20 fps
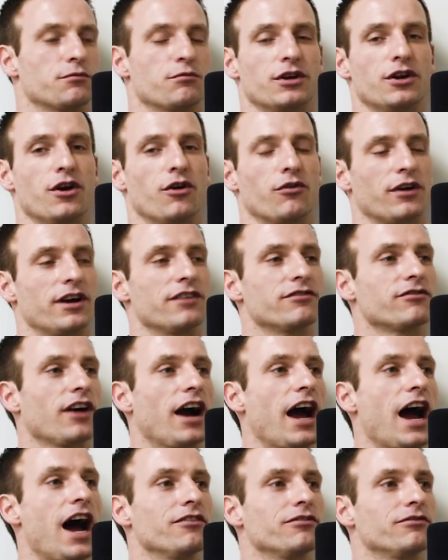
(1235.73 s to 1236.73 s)
We know
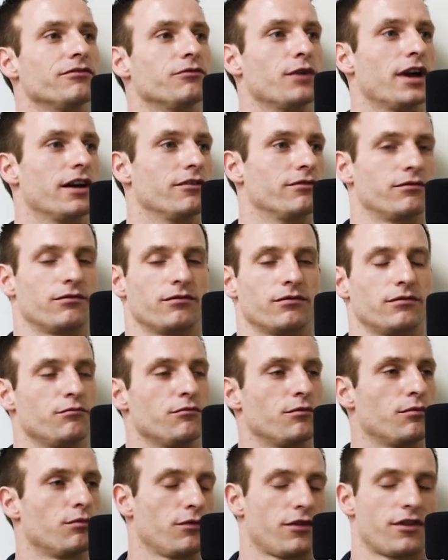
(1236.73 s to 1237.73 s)
riffraff. We have
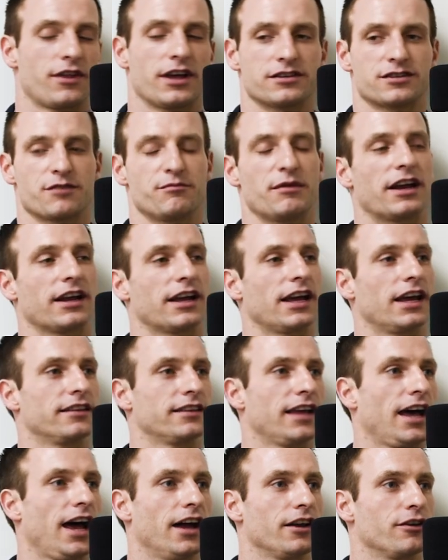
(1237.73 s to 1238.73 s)
things to mitigate
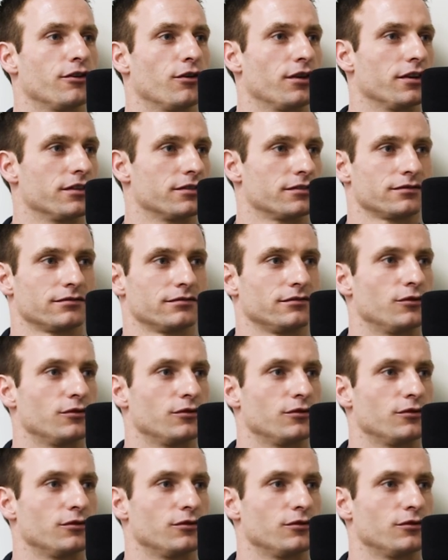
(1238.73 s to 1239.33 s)
that noise,